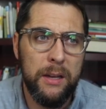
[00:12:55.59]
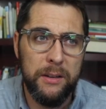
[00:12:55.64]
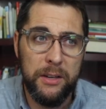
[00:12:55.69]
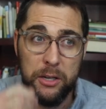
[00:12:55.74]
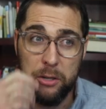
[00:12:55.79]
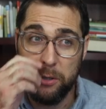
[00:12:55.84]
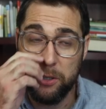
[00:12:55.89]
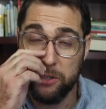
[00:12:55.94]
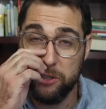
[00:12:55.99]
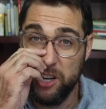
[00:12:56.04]
now,
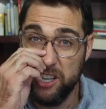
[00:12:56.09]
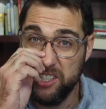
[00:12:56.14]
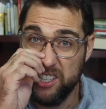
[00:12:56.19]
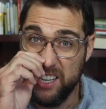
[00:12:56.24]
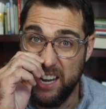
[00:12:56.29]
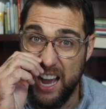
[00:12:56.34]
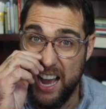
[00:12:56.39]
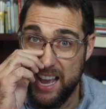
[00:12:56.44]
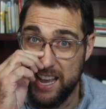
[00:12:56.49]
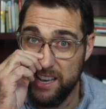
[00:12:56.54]
you can try to
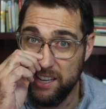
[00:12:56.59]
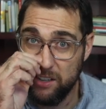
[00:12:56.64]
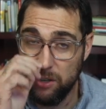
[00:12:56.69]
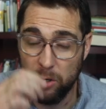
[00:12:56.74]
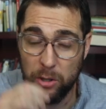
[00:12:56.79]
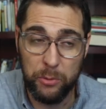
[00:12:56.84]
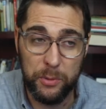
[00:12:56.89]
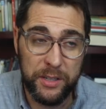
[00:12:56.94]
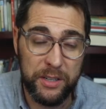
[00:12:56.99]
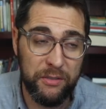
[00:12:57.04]
deny it
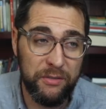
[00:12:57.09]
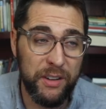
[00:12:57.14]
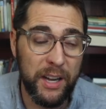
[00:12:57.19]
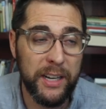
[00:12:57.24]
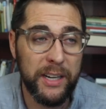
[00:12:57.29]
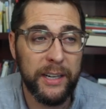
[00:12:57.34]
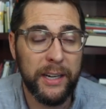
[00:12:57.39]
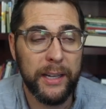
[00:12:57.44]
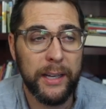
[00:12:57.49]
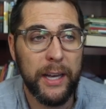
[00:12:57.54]
or
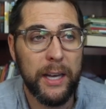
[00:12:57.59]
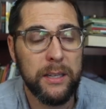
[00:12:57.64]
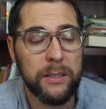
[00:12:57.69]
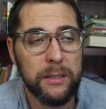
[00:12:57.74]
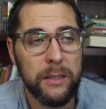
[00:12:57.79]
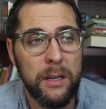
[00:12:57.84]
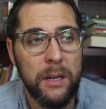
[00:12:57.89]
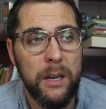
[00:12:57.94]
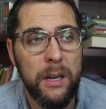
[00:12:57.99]
redefine it i guess